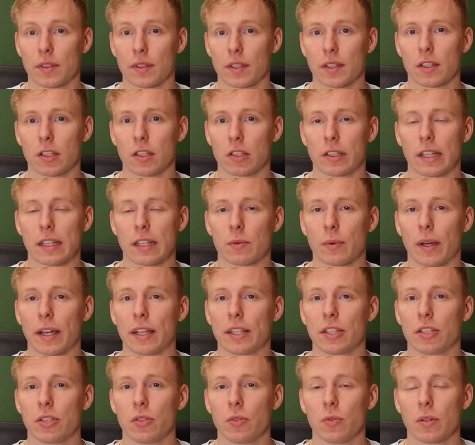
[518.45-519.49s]
So that's why
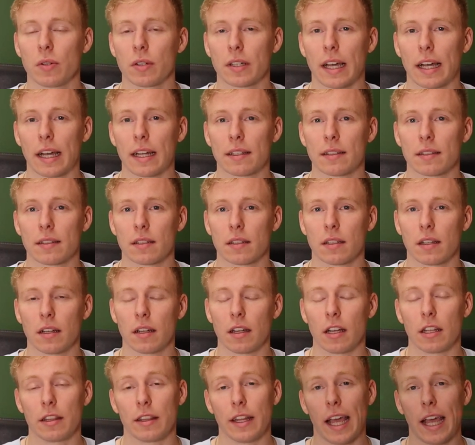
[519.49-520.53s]
you get
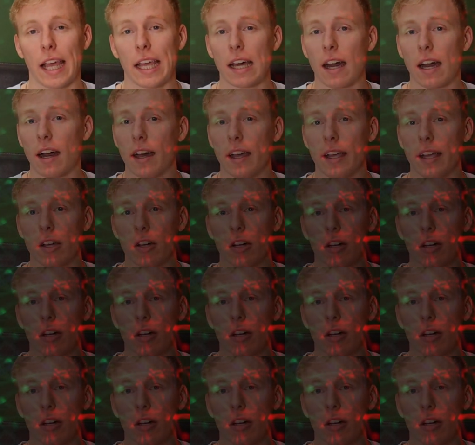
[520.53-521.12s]
uh, an AI